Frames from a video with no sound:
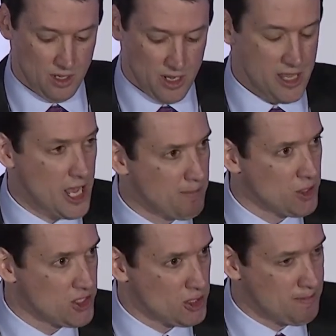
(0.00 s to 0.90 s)
And that
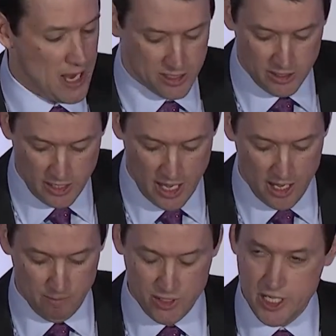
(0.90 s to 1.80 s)
brings us back to
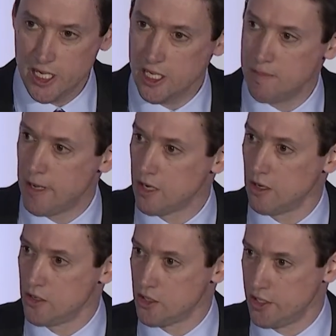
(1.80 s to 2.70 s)
today, seeking to better
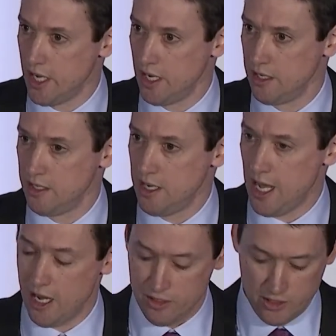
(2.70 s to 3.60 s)
understand
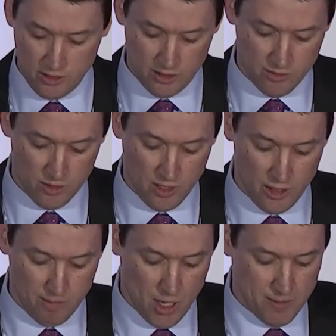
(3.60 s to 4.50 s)
how to deliver on
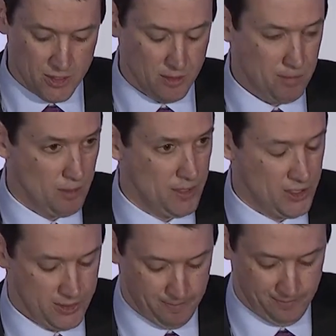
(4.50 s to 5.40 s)
the promise of purpose.